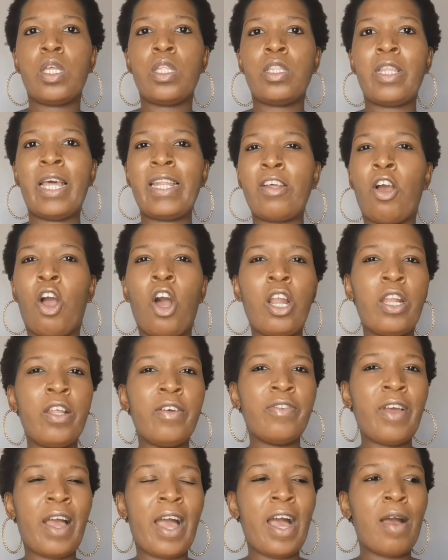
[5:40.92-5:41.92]
that
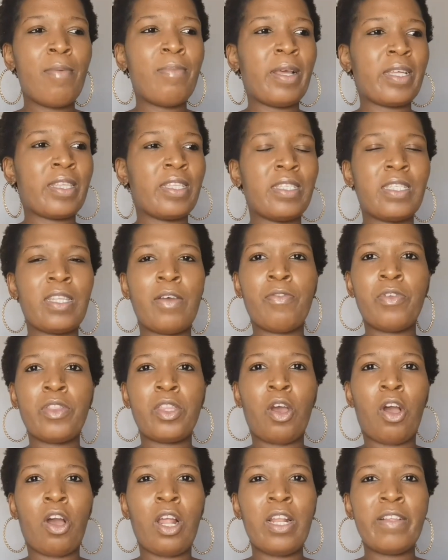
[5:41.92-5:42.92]
olive ham, like the stuff with
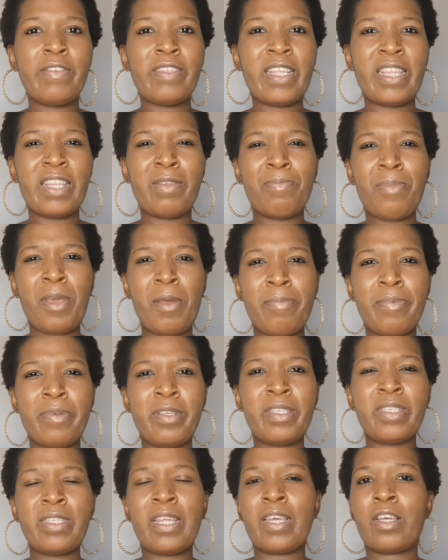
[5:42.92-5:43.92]
the olives and the
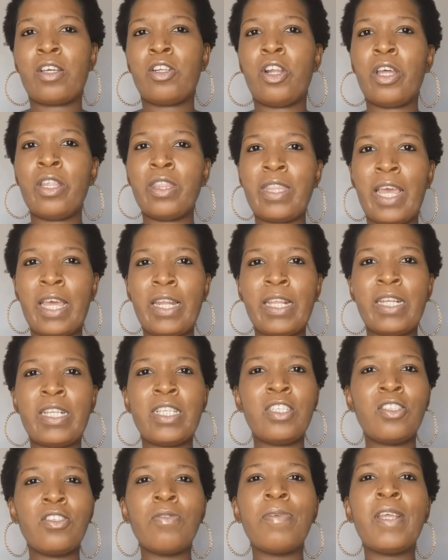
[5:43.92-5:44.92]
peppers, like not that. It
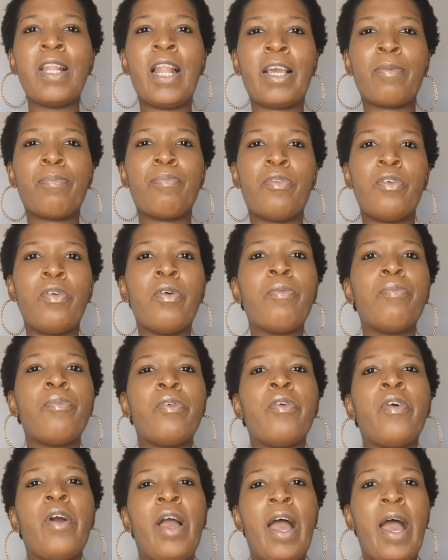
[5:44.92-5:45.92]
needs to be like
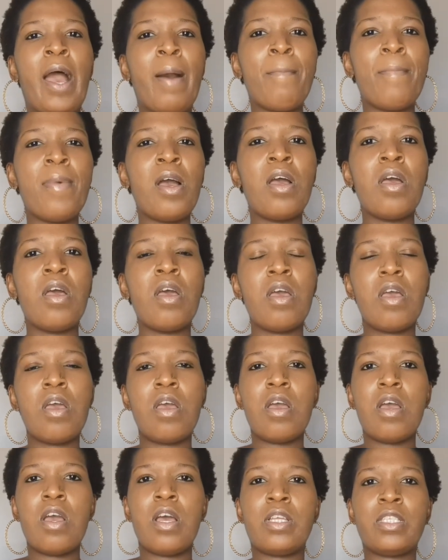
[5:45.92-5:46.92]
pure ham
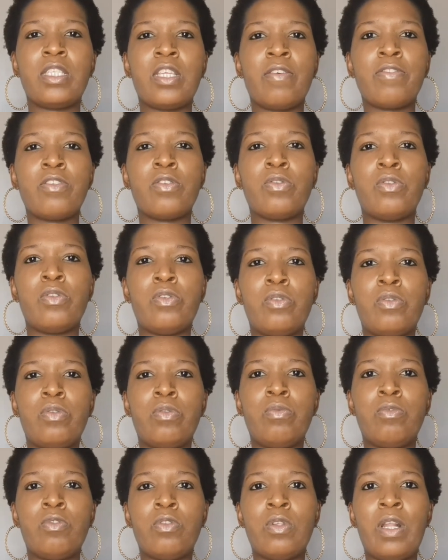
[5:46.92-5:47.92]
and stuff. So
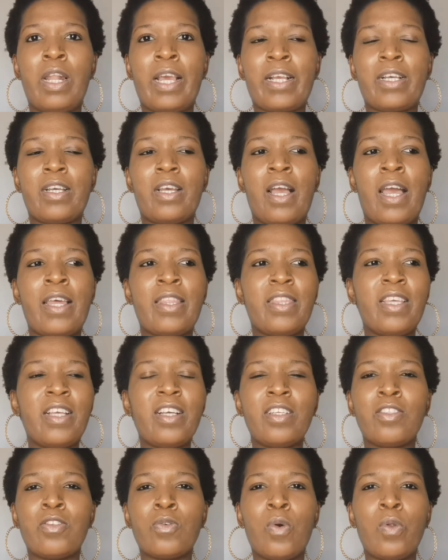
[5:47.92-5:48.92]
like I think
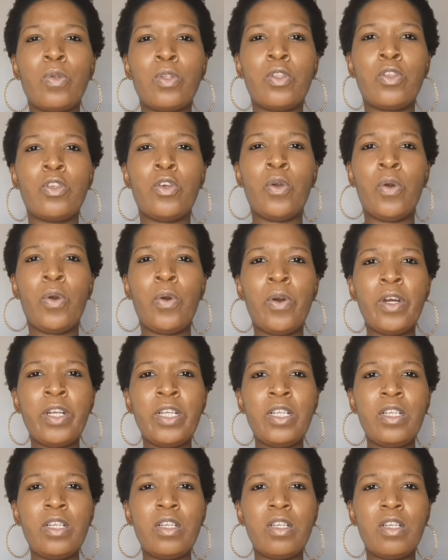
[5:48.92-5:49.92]
it's called
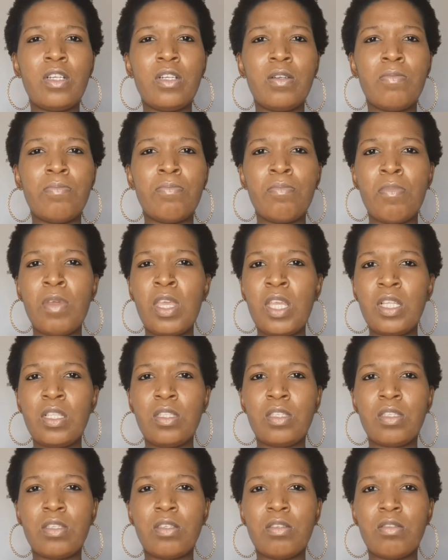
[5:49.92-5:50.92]

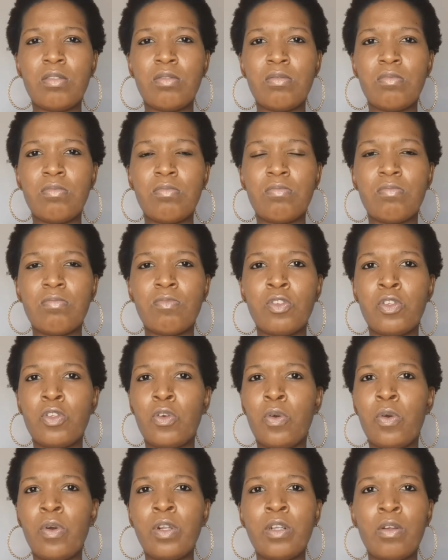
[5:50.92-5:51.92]
meats,
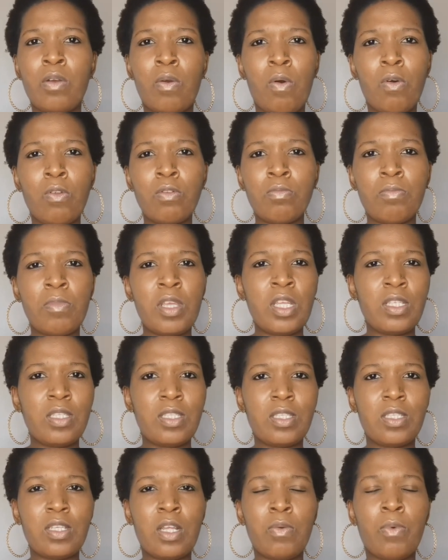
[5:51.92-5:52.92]
cured cold
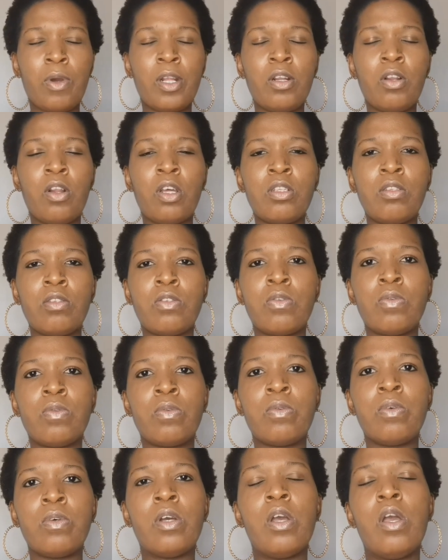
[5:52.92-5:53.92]
meats and whatnot.
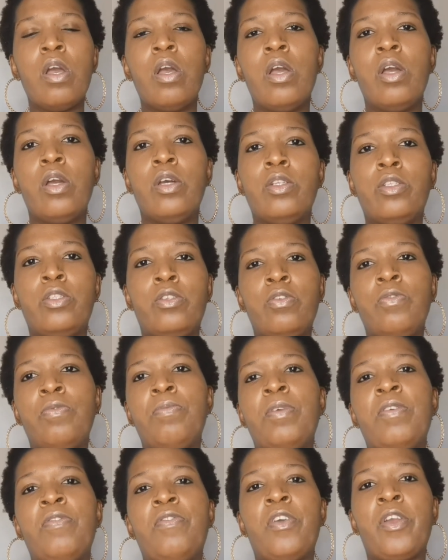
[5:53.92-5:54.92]
So do
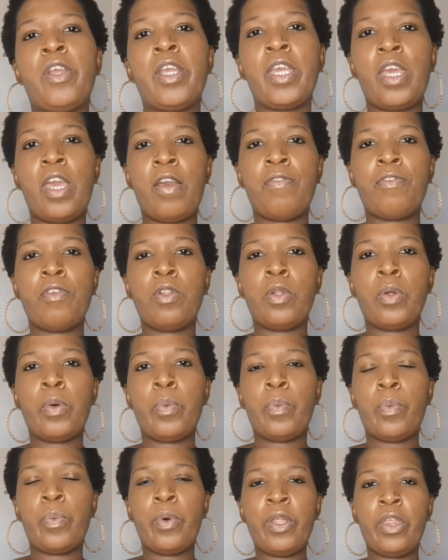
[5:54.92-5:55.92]
be very
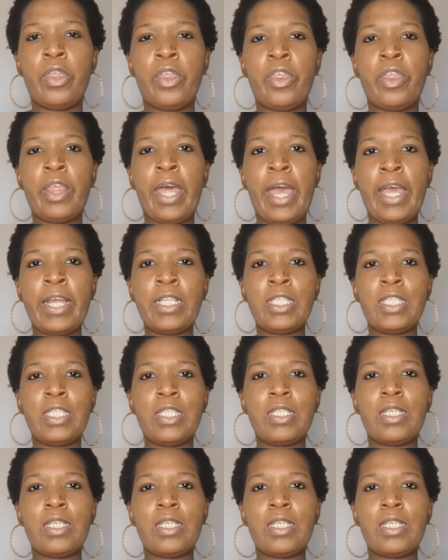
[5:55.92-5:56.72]
careful with that.